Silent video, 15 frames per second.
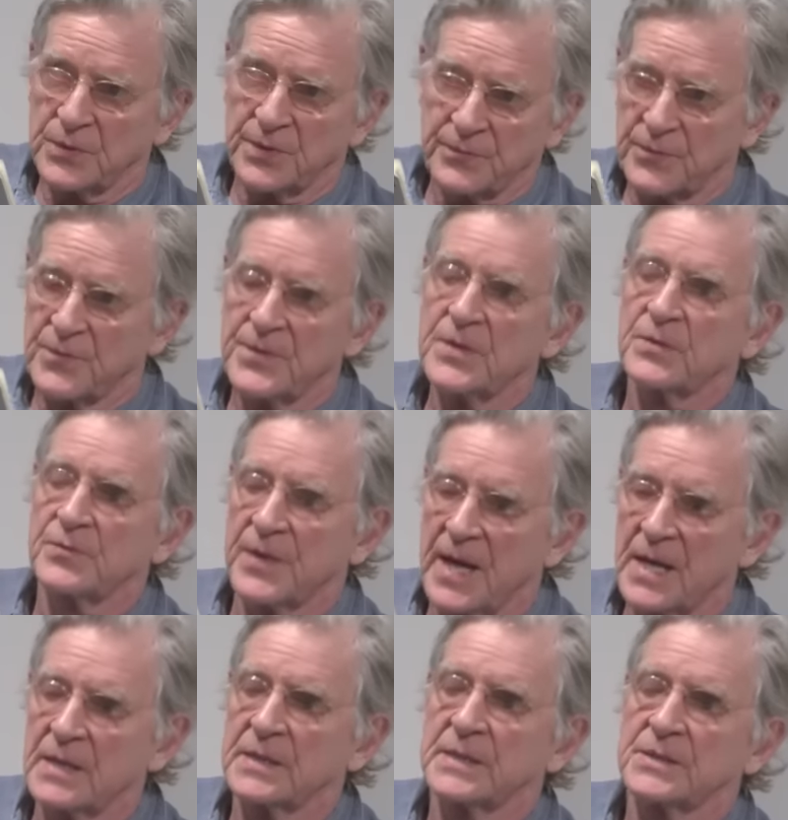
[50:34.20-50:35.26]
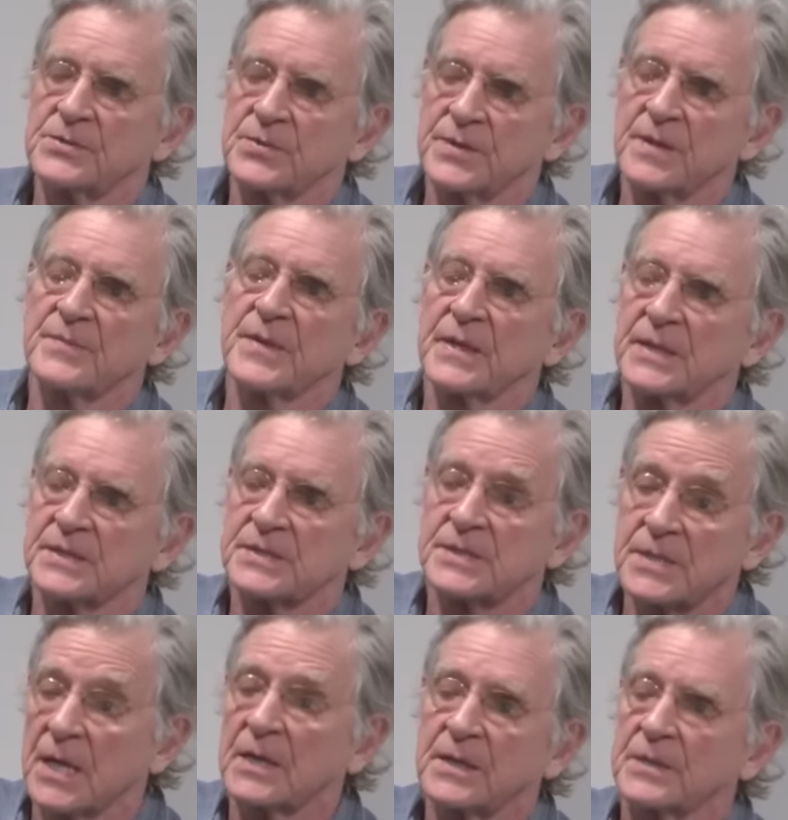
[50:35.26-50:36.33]
to have revealed reality to them, they get
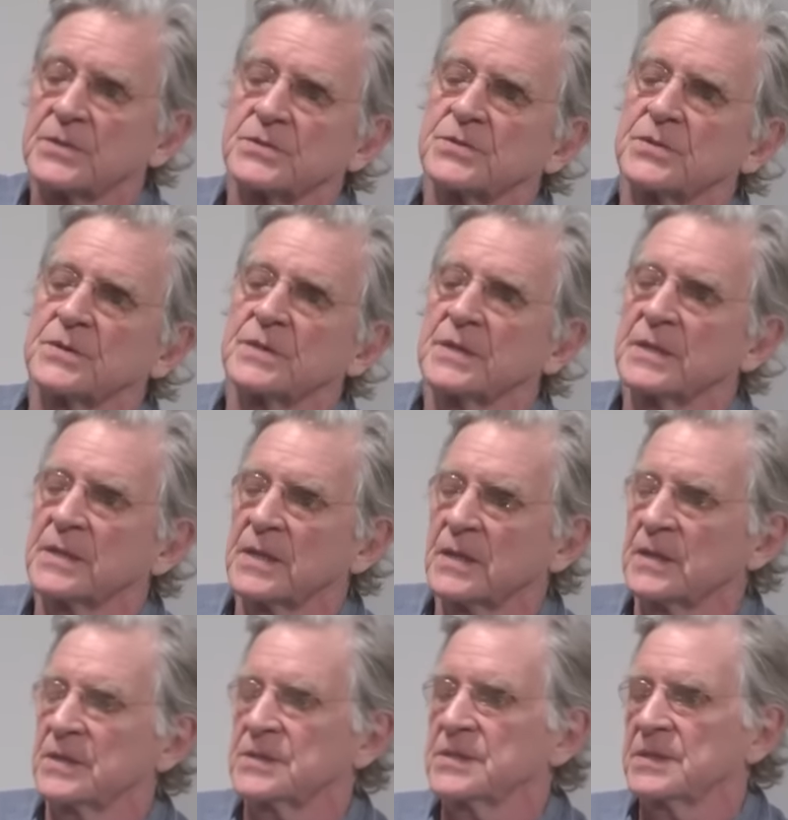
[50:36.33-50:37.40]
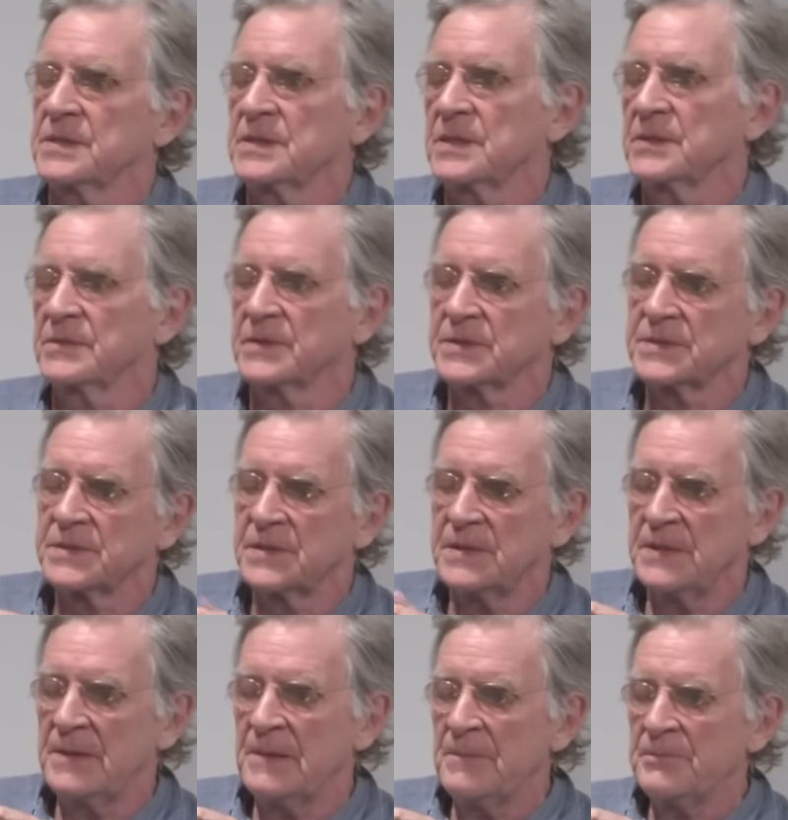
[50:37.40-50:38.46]
stuck in a certain ideology, in other words.
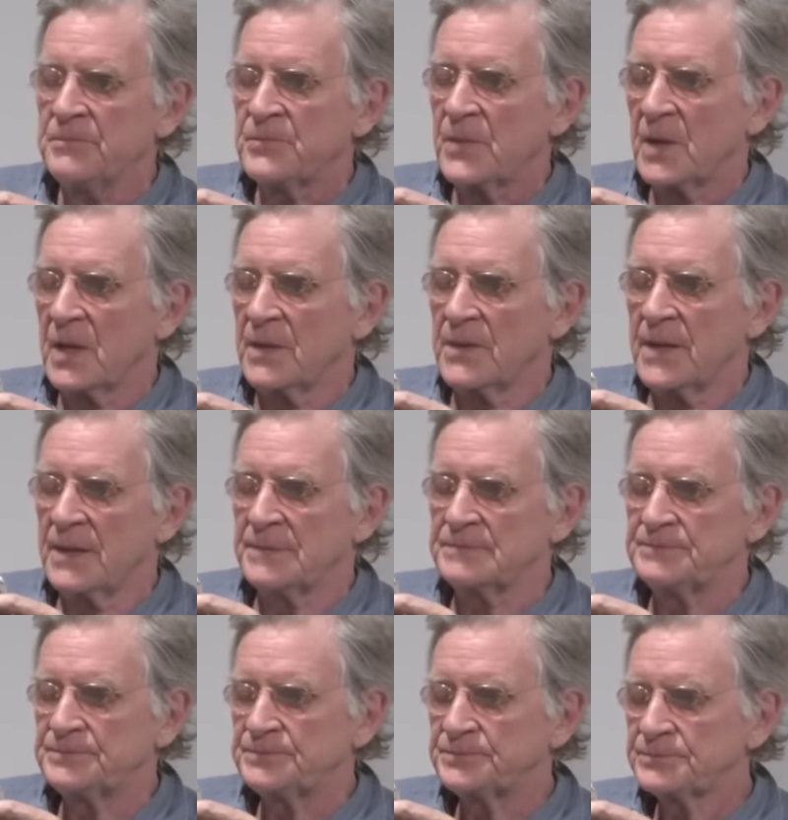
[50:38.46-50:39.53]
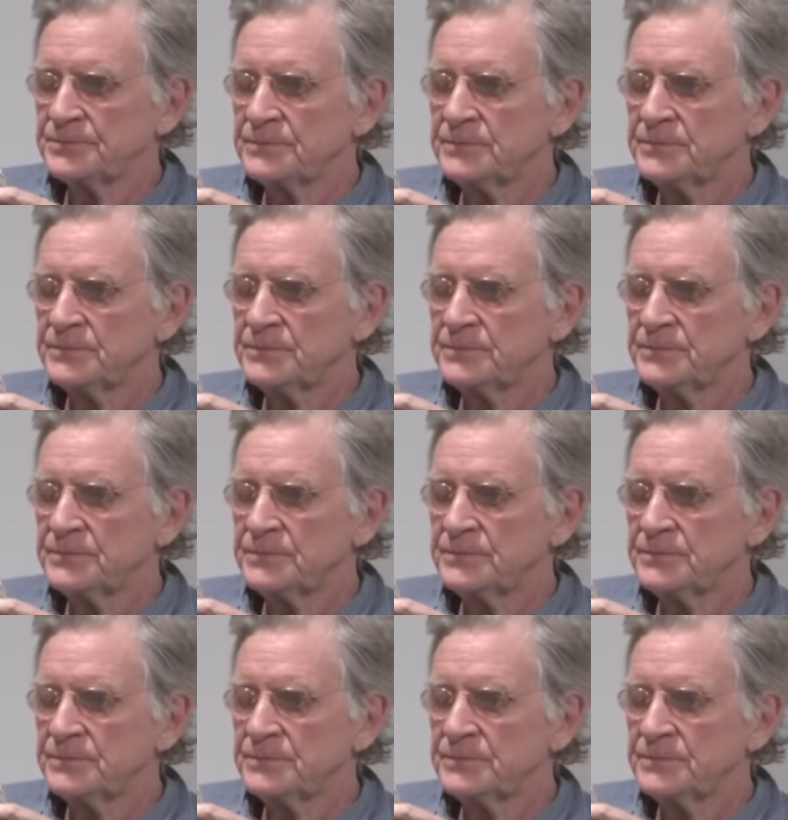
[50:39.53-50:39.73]
And then